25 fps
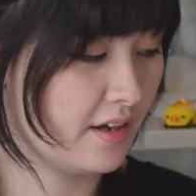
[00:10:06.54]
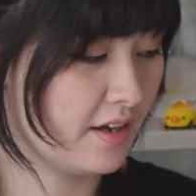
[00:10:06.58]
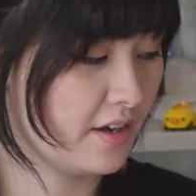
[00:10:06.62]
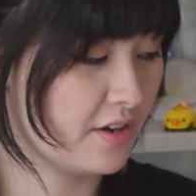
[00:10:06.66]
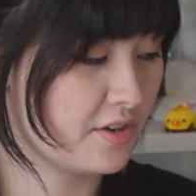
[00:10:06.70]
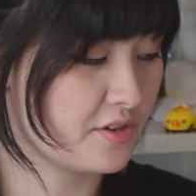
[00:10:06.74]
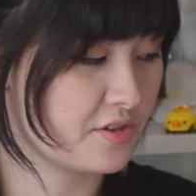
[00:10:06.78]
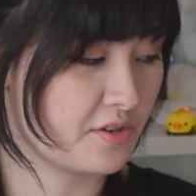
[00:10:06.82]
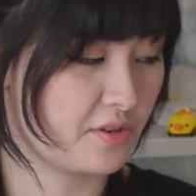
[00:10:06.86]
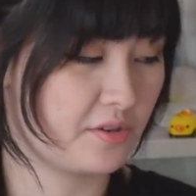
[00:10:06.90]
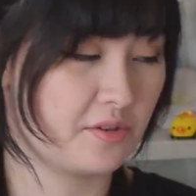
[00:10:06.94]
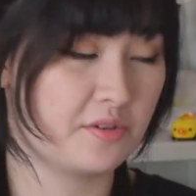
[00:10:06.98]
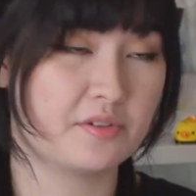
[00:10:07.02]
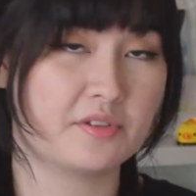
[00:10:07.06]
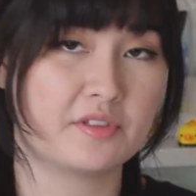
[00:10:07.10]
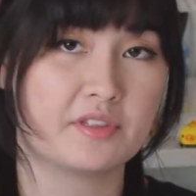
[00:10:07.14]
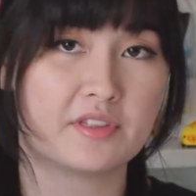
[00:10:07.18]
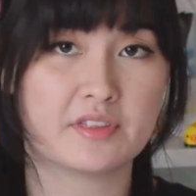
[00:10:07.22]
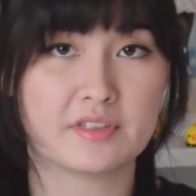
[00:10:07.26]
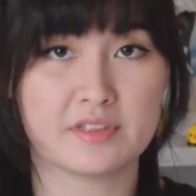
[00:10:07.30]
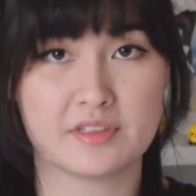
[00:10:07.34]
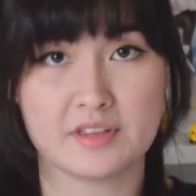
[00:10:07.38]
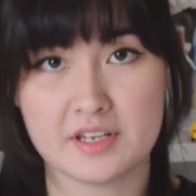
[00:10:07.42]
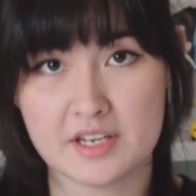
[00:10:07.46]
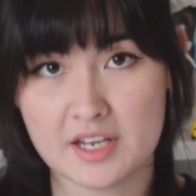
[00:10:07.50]
So
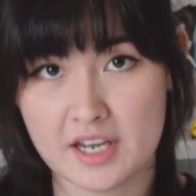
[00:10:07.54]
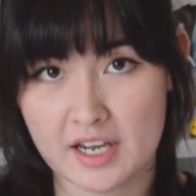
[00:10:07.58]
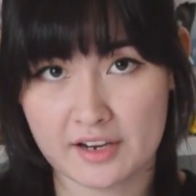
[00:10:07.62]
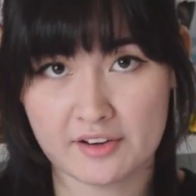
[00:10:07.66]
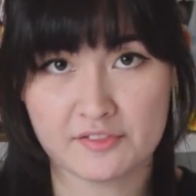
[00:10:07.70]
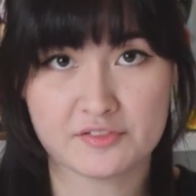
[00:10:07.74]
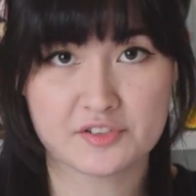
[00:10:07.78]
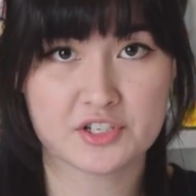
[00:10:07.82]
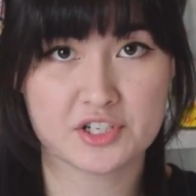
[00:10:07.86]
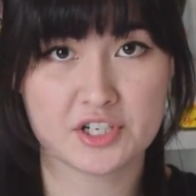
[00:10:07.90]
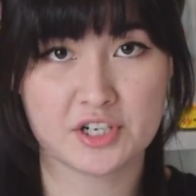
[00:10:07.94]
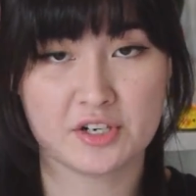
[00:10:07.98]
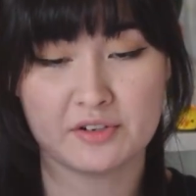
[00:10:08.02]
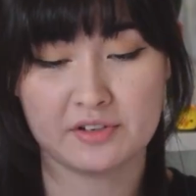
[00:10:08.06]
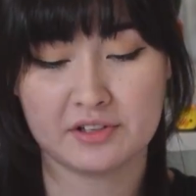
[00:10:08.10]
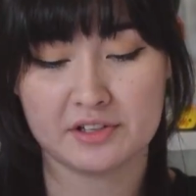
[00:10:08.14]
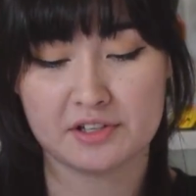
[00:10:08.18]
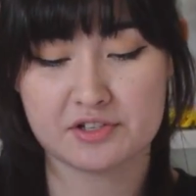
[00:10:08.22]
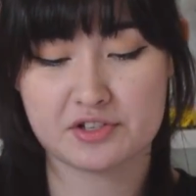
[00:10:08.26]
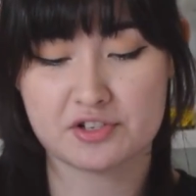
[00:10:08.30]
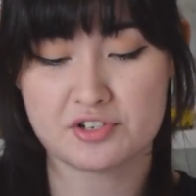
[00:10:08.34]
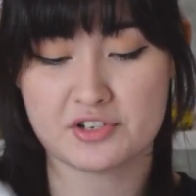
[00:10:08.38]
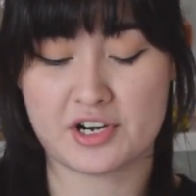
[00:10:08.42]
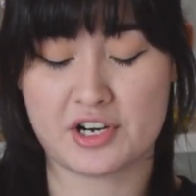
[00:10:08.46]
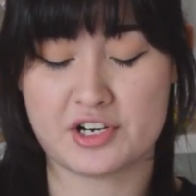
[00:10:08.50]
the FGO
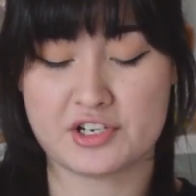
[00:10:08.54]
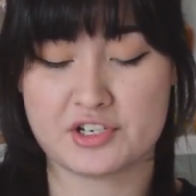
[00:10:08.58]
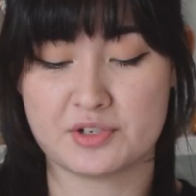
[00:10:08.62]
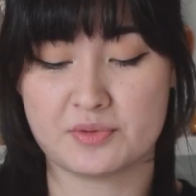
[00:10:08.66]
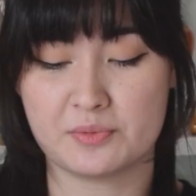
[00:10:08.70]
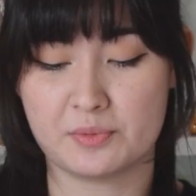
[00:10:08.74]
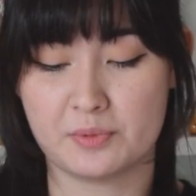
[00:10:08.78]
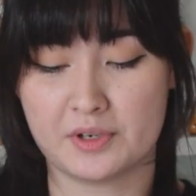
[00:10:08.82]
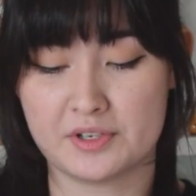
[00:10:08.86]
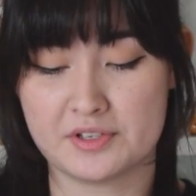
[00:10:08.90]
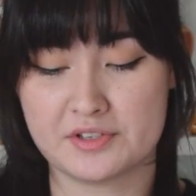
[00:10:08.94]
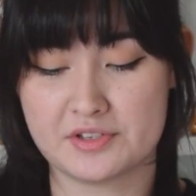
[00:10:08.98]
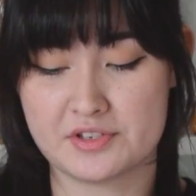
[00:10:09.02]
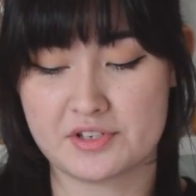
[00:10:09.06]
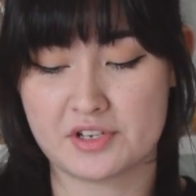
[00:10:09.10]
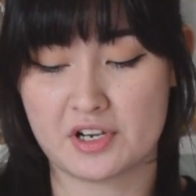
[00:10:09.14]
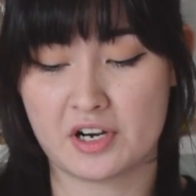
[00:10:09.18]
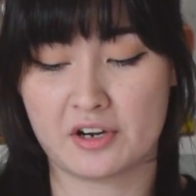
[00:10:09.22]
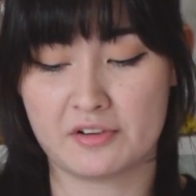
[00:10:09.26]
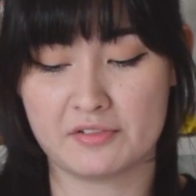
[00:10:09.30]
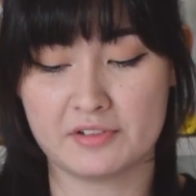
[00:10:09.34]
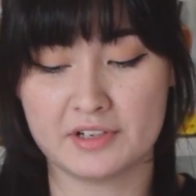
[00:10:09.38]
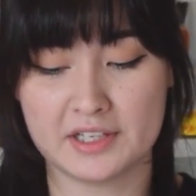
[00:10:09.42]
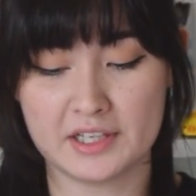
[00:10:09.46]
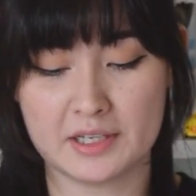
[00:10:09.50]
illustration ones
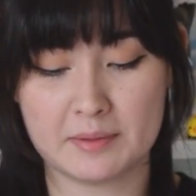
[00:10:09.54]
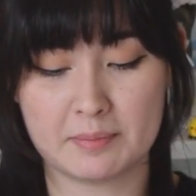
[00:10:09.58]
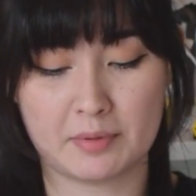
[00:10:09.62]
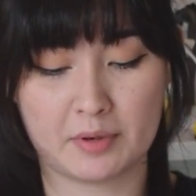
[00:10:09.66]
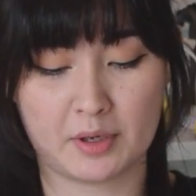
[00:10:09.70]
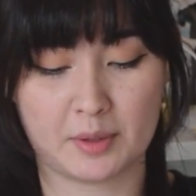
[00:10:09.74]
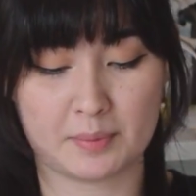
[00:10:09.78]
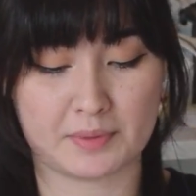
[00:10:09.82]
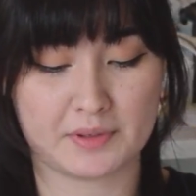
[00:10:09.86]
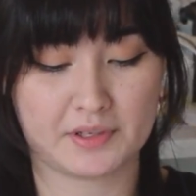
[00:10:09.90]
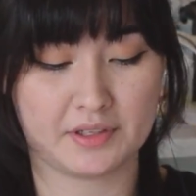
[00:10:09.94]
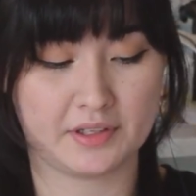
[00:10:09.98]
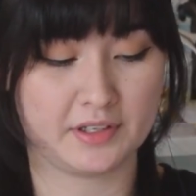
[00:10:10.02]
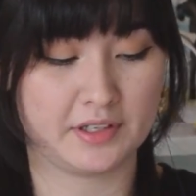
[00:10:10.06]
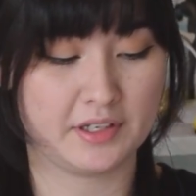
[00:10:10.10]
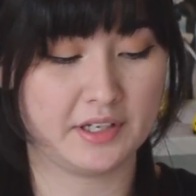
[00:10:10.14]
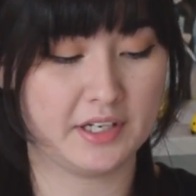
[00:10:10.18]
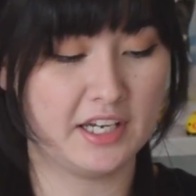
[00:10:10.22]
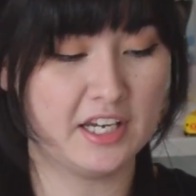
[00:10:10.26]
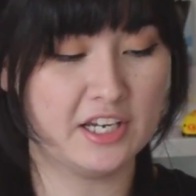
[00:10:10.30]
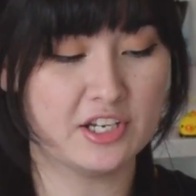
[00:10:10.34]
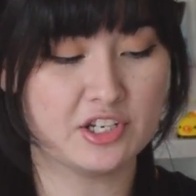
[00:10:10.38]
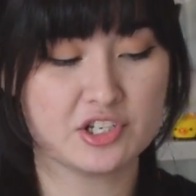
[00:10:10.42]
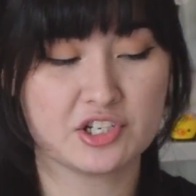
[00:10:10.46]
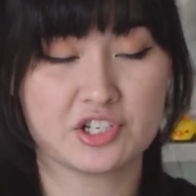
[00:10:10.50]
are really popular.
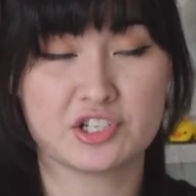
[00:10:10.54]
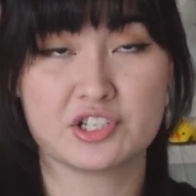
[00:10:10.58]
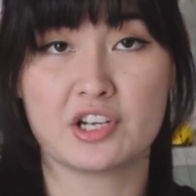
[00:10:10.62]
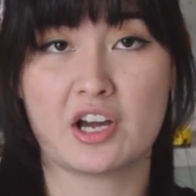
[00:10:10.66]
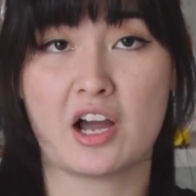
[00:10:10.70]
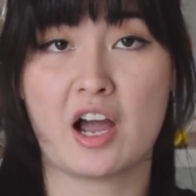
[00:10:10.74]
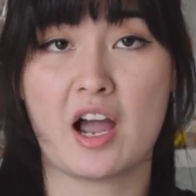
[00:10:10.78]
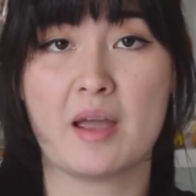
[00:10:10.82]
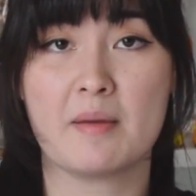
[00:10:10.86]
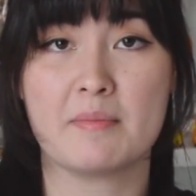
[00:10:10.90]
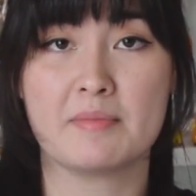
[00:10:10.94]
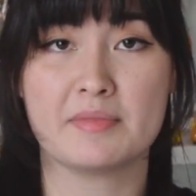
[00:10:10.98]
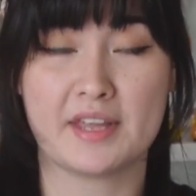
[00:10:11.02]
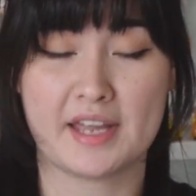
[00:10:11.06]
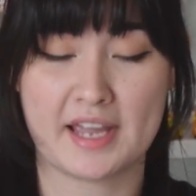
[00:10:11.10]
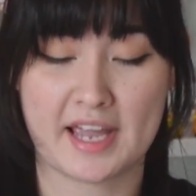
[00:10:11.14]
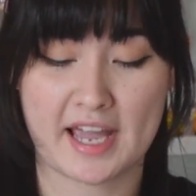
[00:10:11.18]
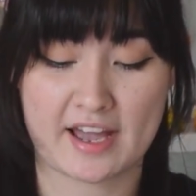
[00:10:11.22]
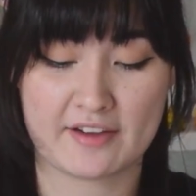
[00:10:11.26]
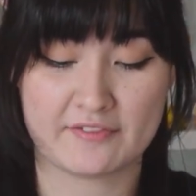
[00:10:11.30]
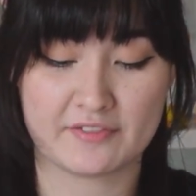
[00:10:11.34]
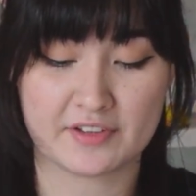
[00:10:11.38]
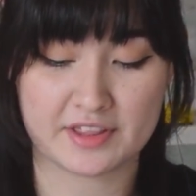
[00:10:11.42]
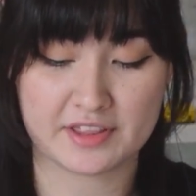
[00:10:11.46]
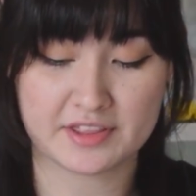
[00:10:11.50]
Each time they
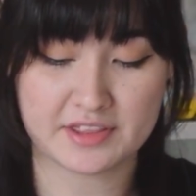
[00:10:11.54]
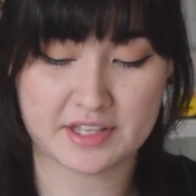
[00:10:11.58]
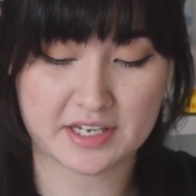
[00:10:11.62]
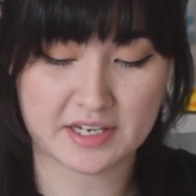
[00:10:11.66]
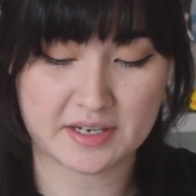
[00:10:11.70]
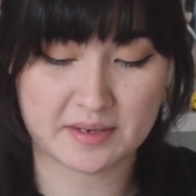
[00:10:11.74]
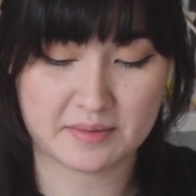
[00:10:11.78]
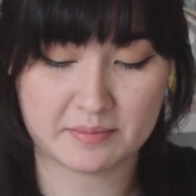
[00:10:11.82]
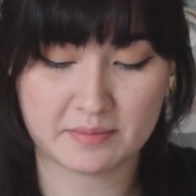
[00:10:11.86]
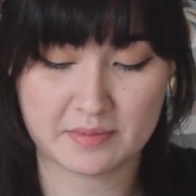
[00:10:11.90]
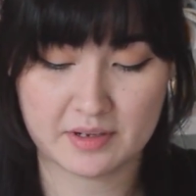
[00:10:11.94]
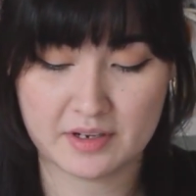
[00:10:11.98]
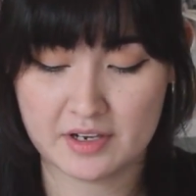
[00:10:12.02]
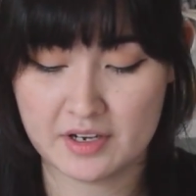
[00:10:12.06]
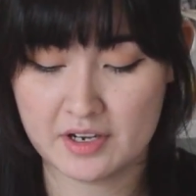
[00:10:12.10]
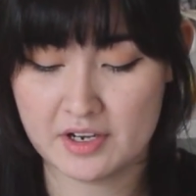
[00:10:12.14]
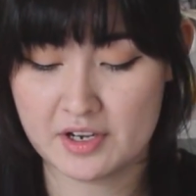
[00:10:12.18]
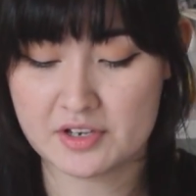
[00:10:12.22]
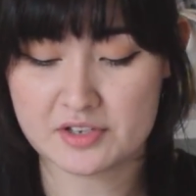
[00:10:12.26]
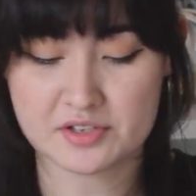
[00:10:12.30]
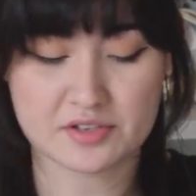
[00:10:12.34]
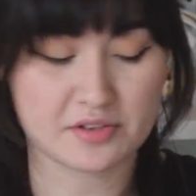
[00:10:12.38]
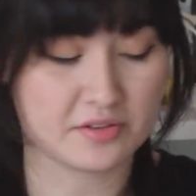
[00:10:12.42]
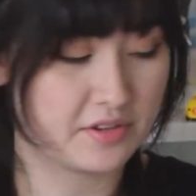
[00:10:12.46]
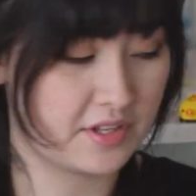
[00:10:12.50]
have a theme.
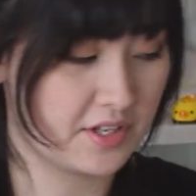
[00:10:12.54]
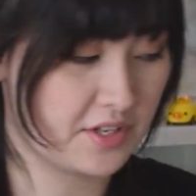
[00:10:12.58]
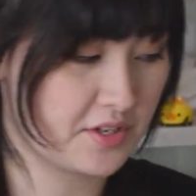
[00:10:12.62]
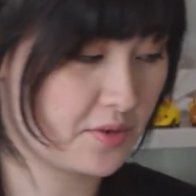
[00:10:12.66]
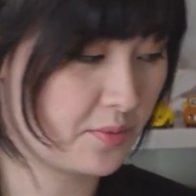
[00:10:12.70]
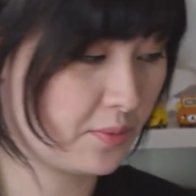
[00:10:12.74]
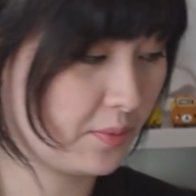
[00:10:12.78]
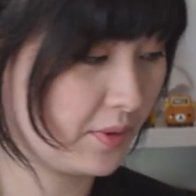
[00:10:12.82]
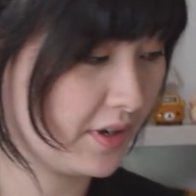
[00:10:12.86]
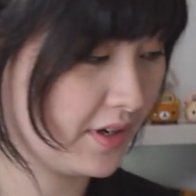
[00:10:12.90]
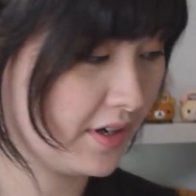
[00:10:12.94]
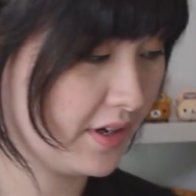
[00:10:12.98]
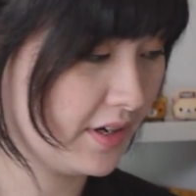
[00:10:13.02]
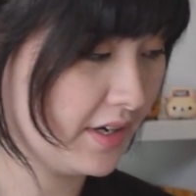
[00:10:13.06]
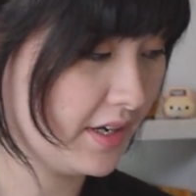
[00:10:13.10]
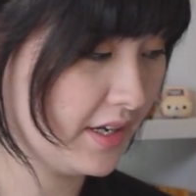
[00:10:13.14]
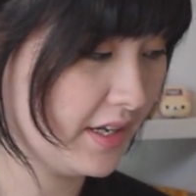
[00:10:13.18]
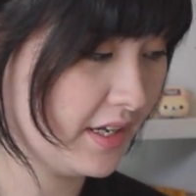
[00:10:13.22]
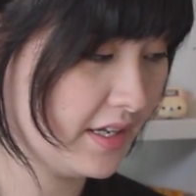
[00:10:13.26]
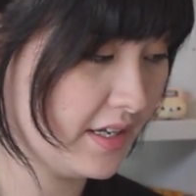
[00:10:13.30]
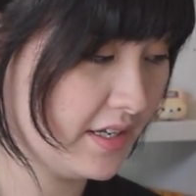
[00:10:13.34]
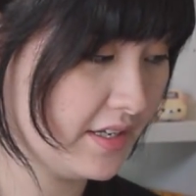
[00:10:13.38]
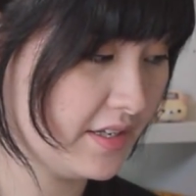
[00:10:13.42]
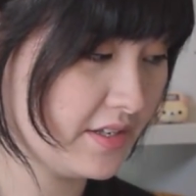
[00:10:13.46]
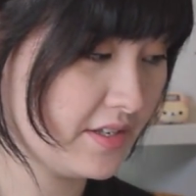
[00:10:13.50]
So this one
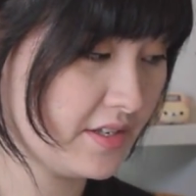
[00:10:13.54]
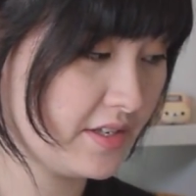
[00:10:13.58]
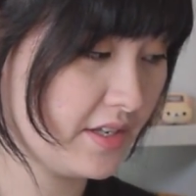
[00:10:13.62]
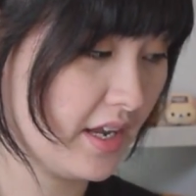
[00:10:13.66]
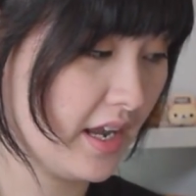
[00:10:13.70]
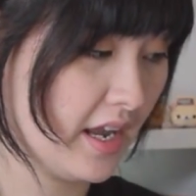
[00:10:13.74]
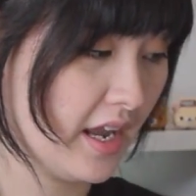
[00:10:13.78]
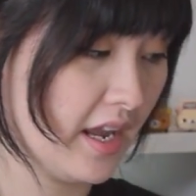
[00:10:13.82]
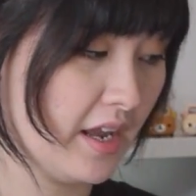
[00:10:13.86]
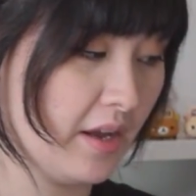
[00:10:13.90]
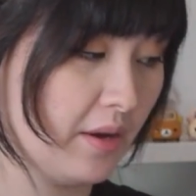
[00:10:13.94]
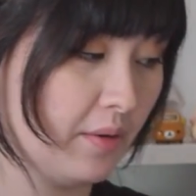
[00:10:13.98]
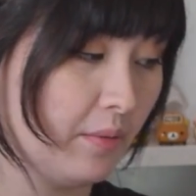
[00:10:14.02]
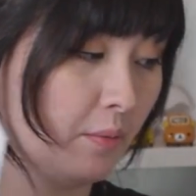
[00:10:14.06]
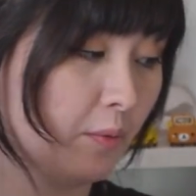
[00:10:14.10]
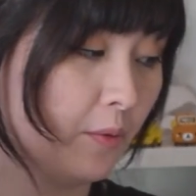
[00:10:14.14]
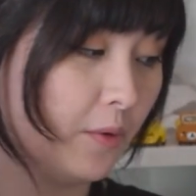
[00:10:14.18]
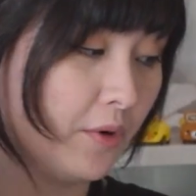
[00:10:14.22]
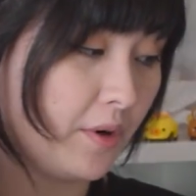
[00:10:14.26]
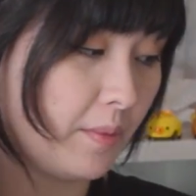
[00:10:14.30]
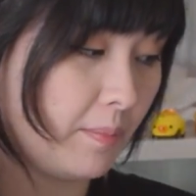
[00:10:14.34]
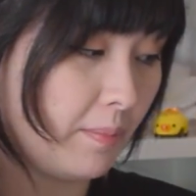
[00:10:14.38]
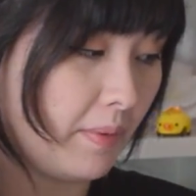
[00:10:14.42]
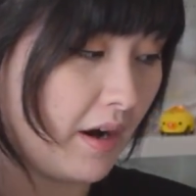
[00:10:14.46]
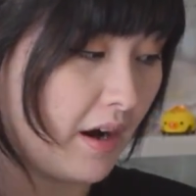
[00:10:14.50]
is a
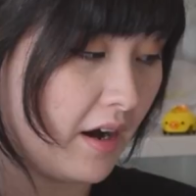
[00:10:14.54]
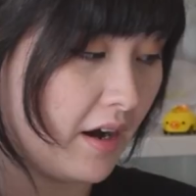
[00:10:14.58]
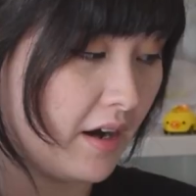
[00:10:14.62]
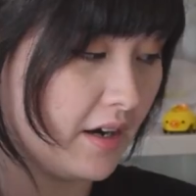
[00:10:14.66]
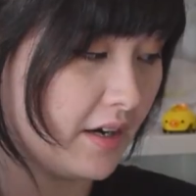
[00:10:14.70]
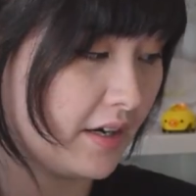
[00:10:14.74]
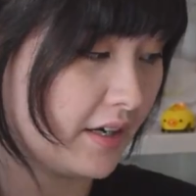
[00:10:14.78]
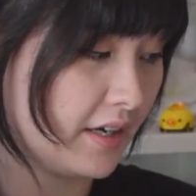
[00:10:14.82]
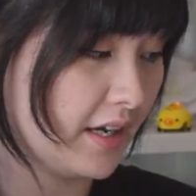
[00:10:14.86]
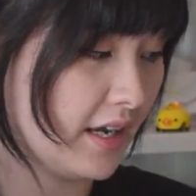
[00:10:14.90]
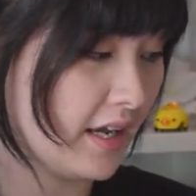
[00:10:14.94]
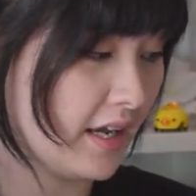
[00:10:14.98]
water park